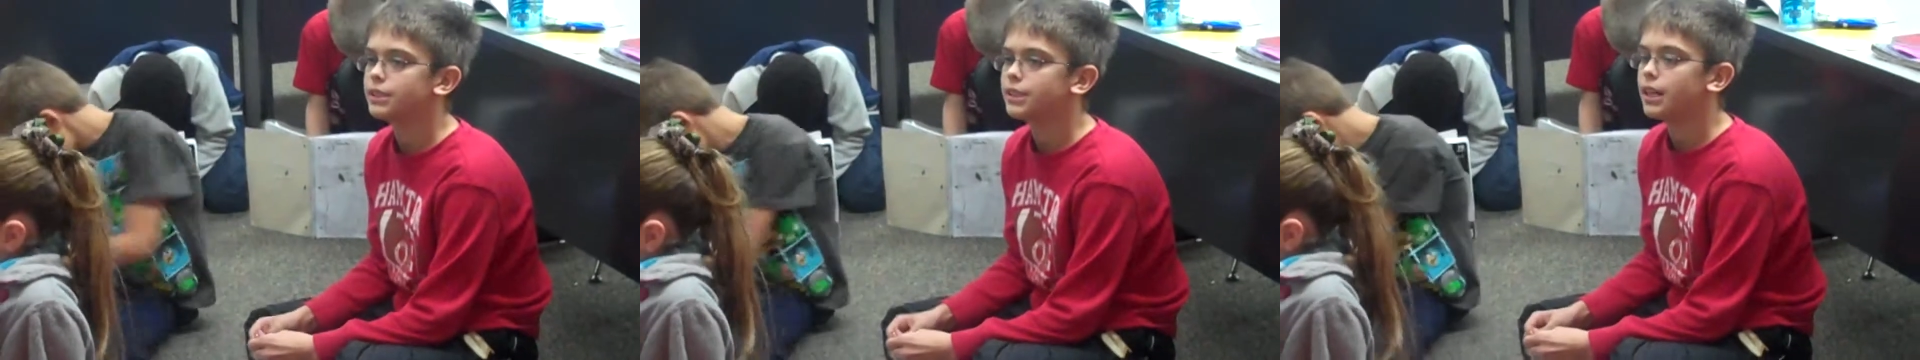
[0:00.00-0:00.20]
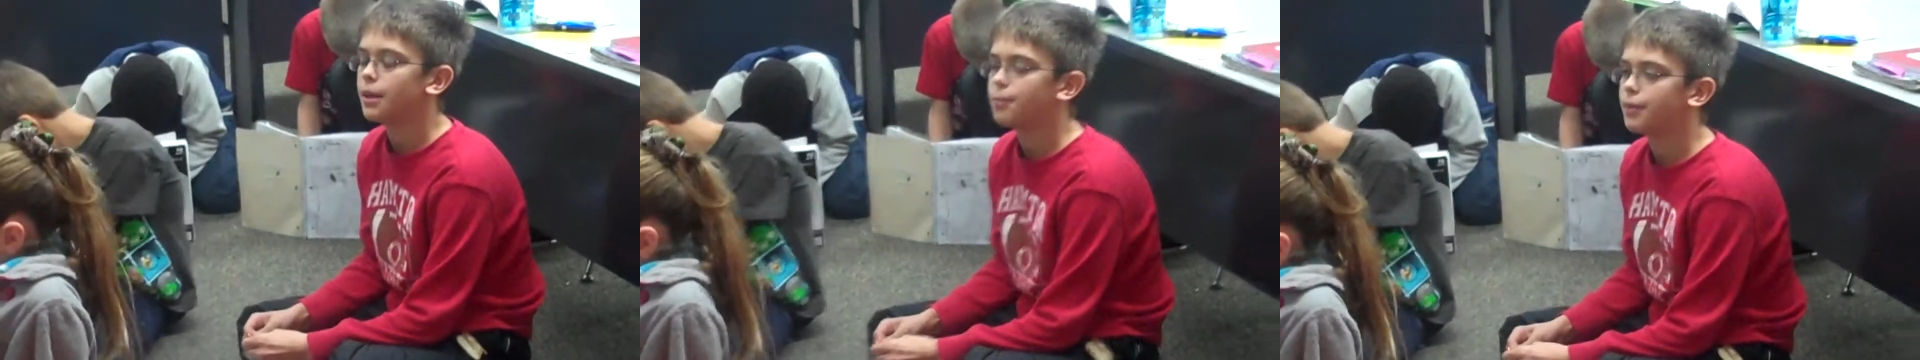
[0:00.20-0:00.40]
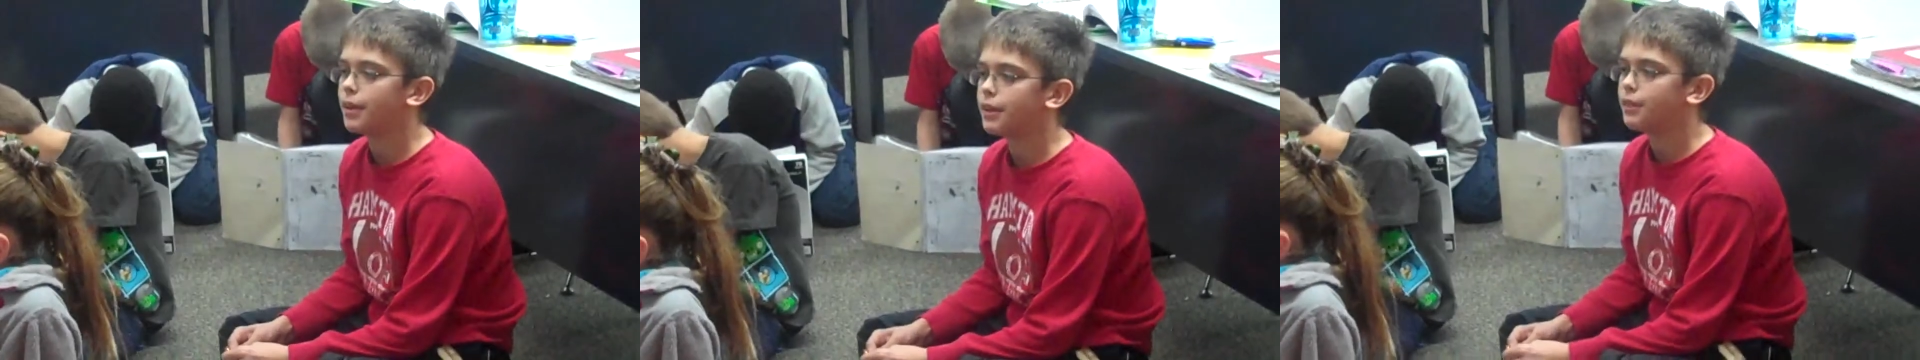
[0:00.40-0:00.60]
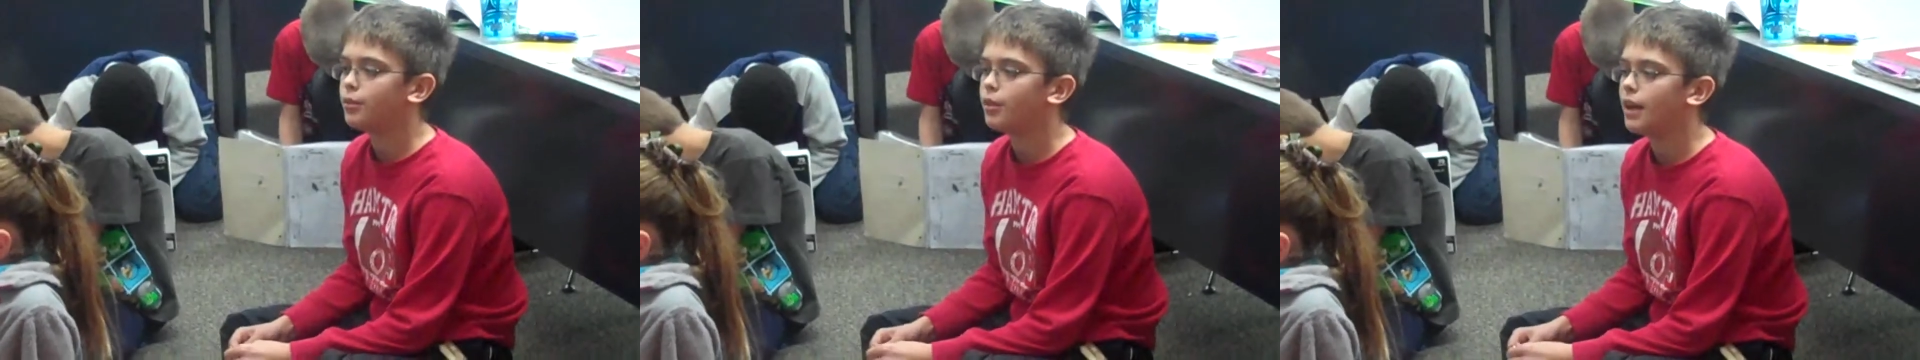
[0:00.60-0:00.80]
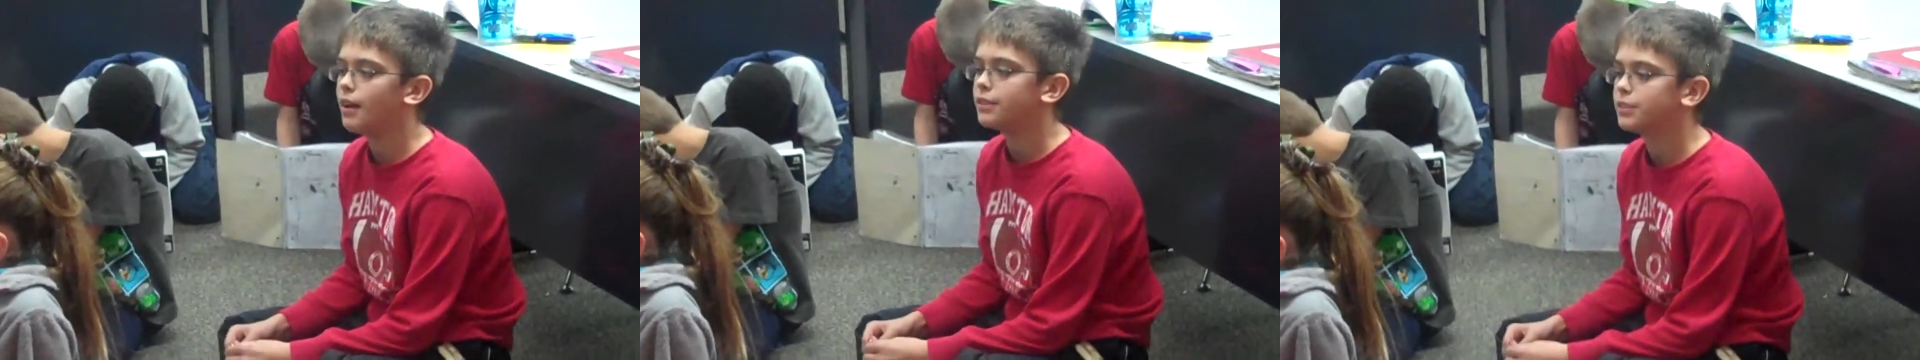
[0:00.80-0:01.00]
a step like you
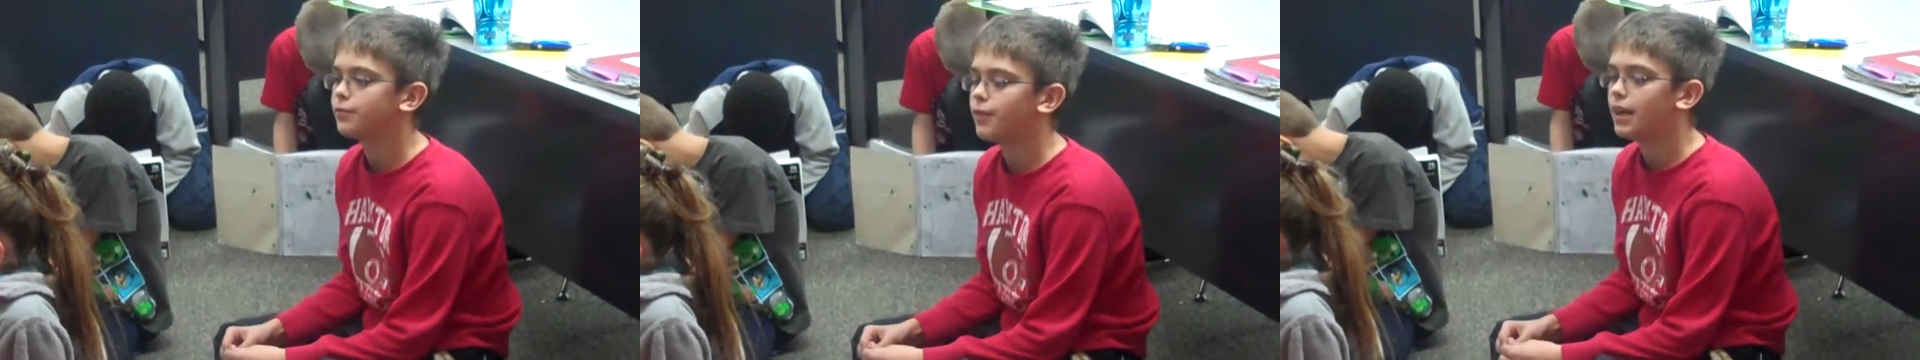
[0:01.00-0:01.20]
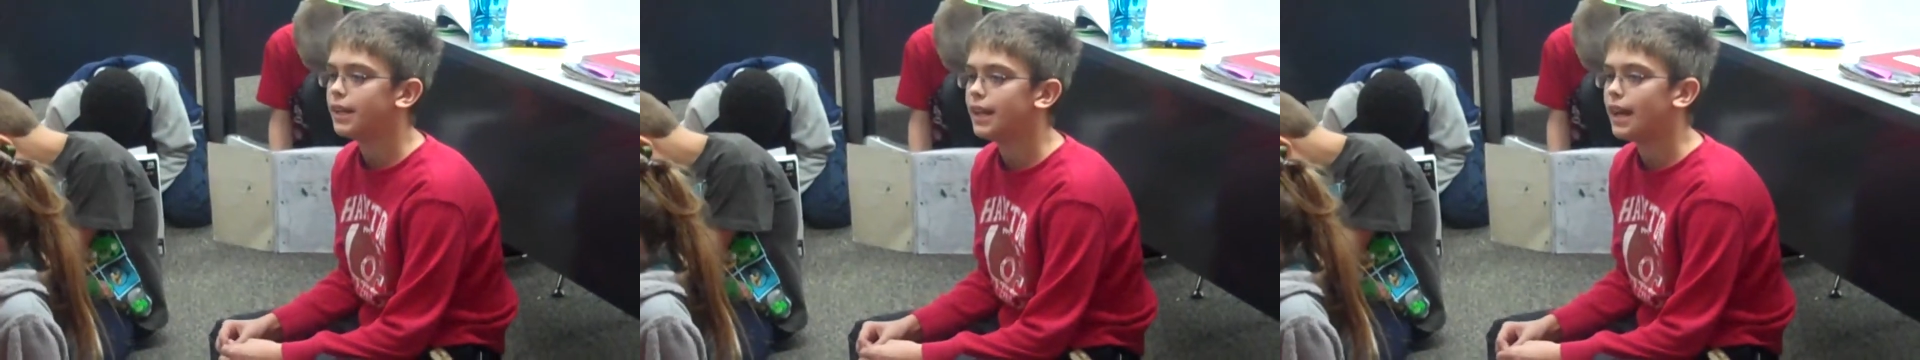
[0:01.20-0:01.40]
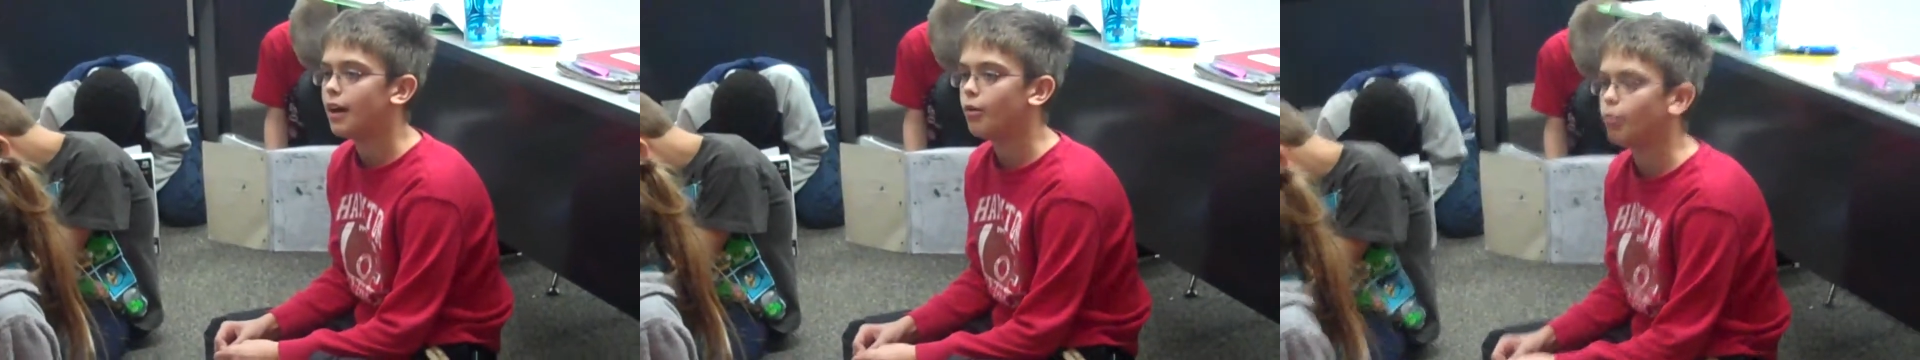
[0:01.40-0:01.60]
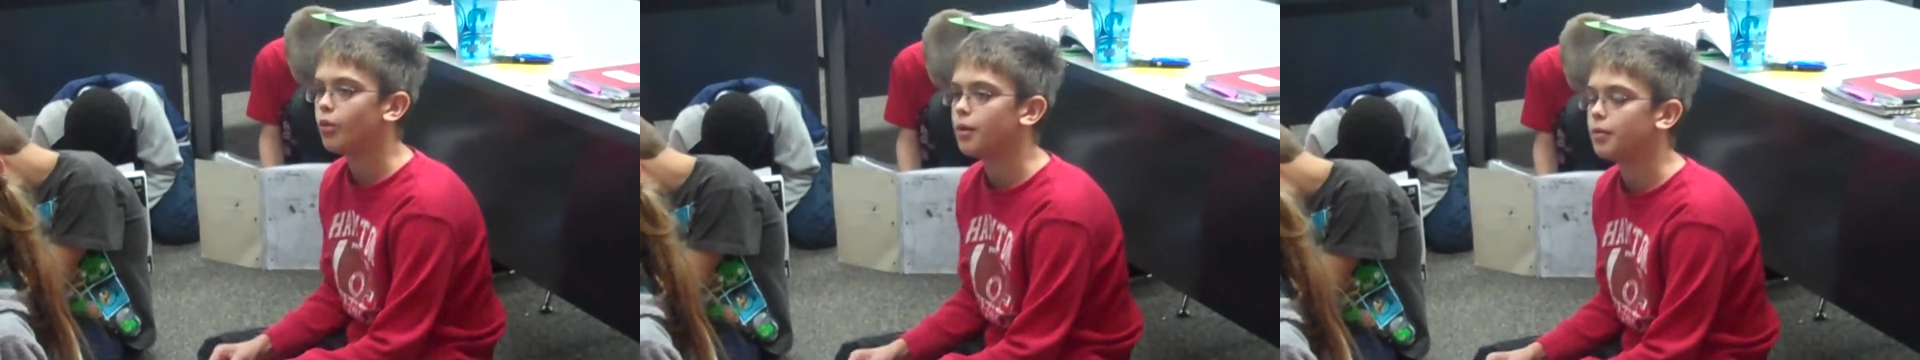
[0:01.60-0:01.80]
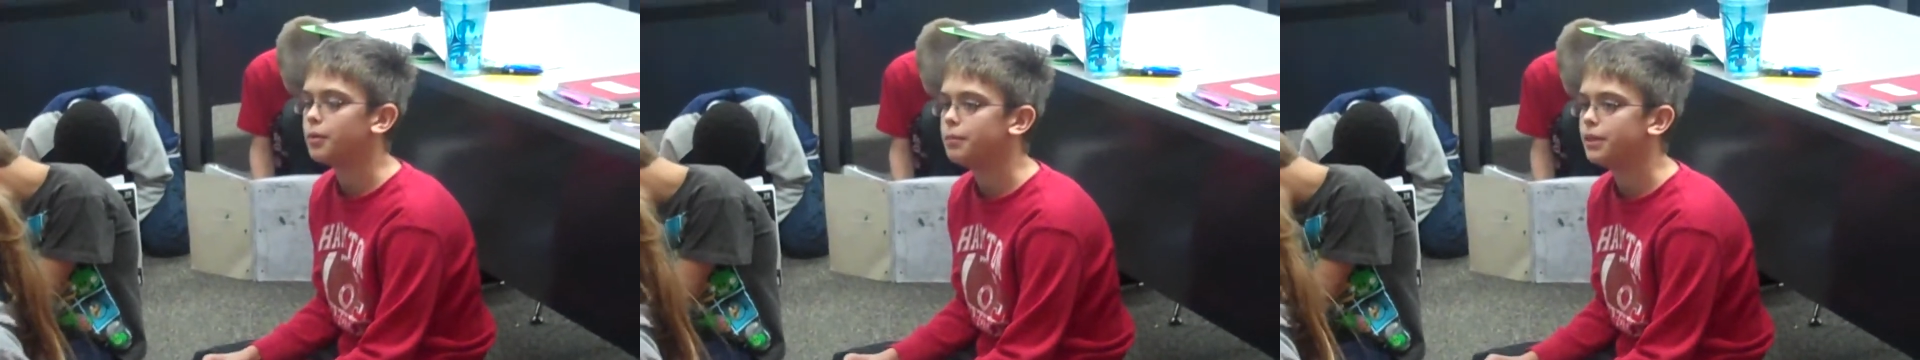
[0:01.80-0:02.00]
would have to find out what
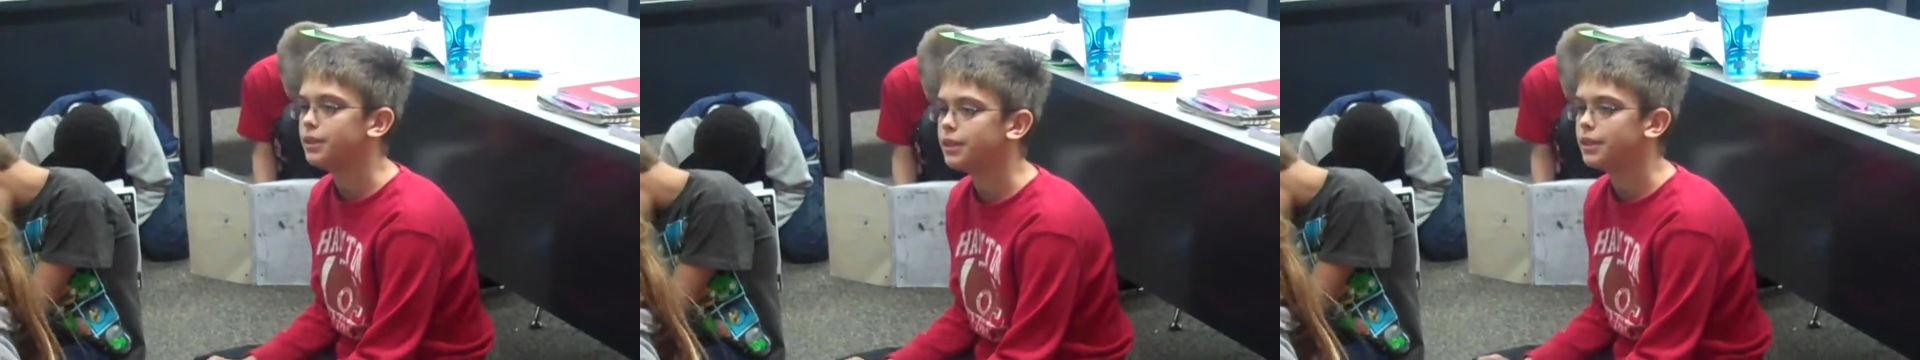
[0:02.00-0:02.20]
would be